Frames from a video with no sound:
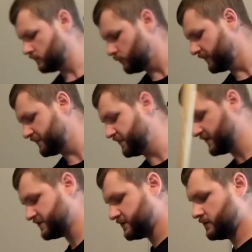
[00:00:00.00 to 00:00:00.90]
with
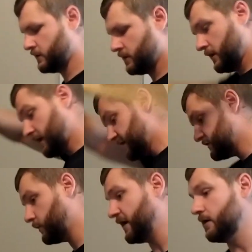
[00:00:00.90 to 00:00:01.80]
this as
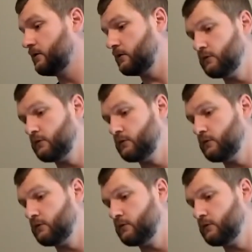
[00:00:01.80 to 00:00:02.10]
well.